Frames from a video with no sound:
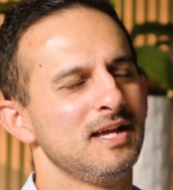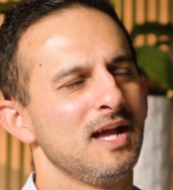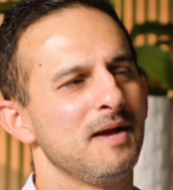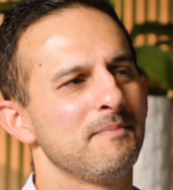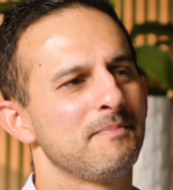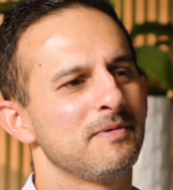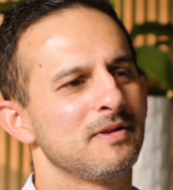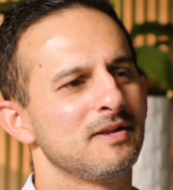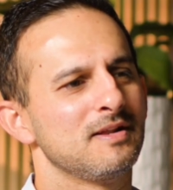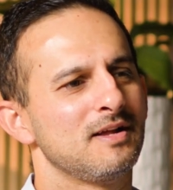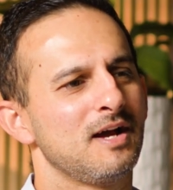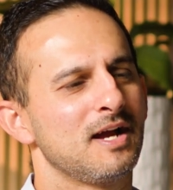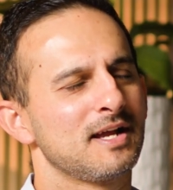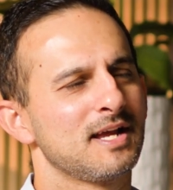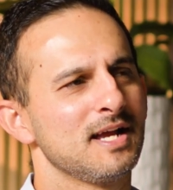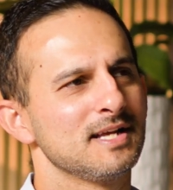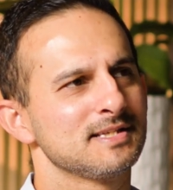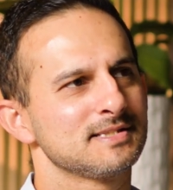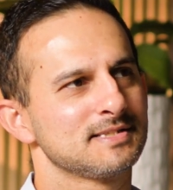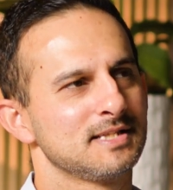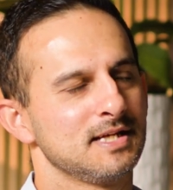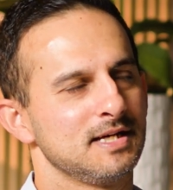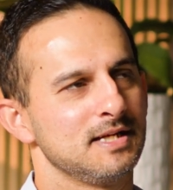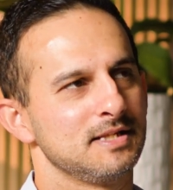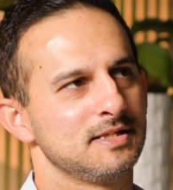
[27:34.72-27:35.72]
But I
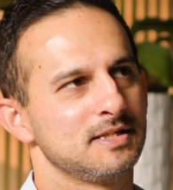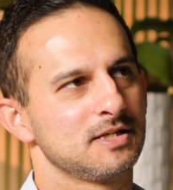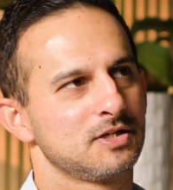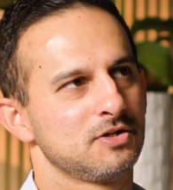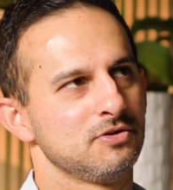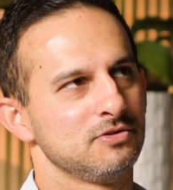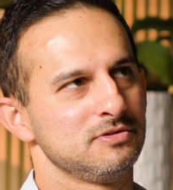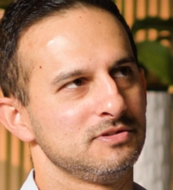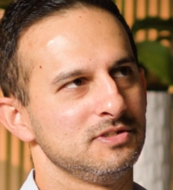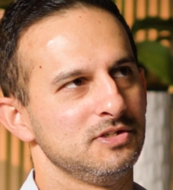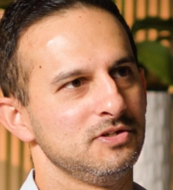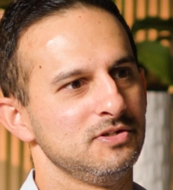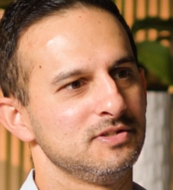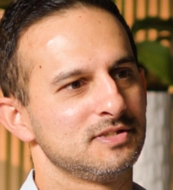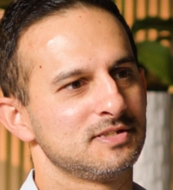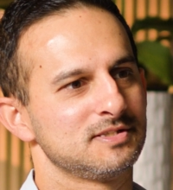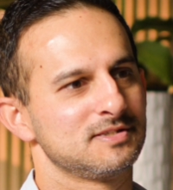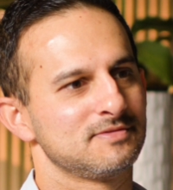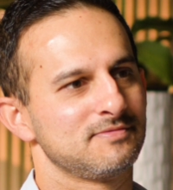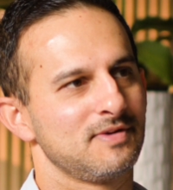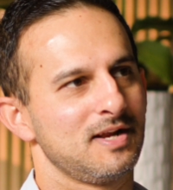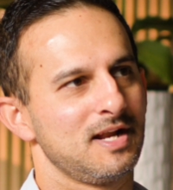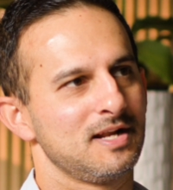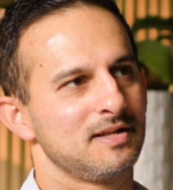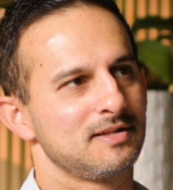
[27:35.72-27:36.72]
guess the good news
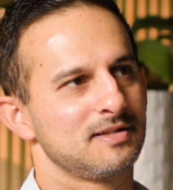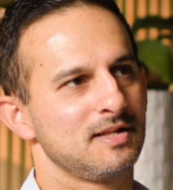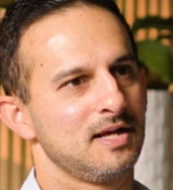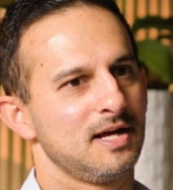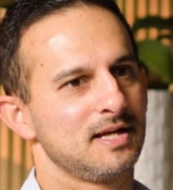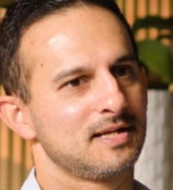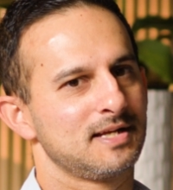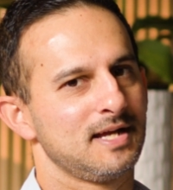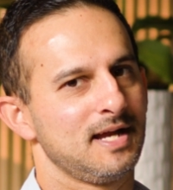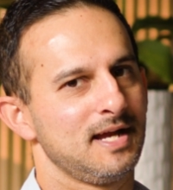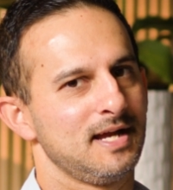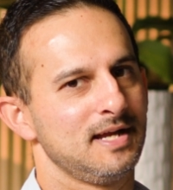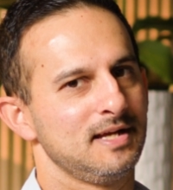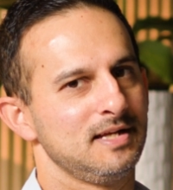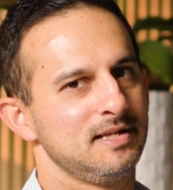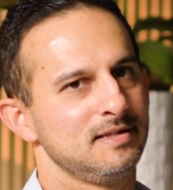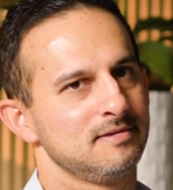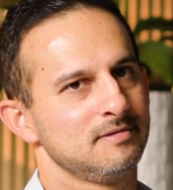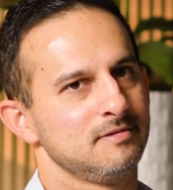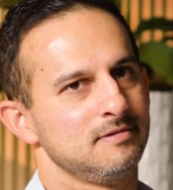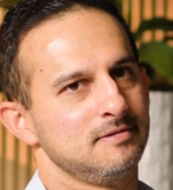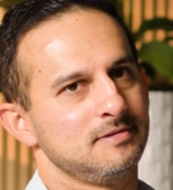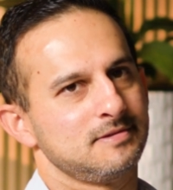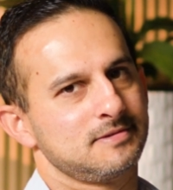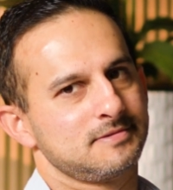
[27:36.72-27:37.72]
is around like, hey,
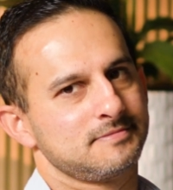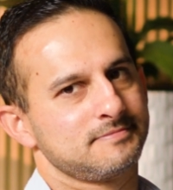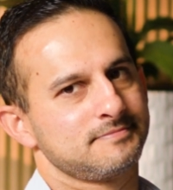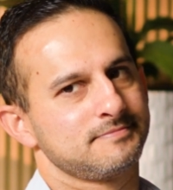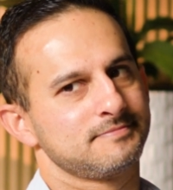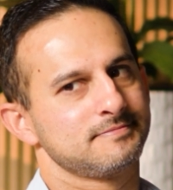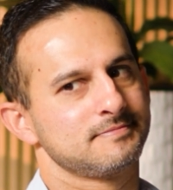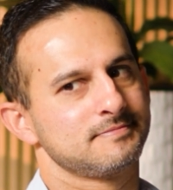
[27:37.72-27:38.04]
look,